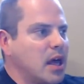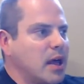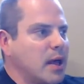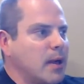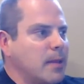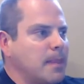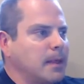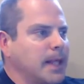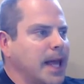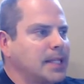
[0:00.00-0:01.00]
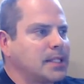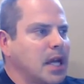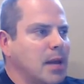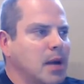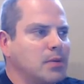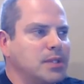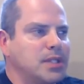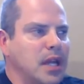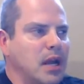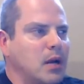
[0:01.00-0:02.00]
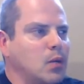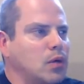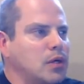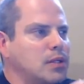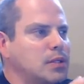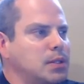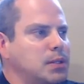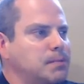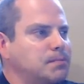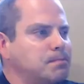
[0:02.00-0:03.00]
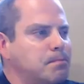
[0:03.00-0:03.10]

Uh, the last time I was there was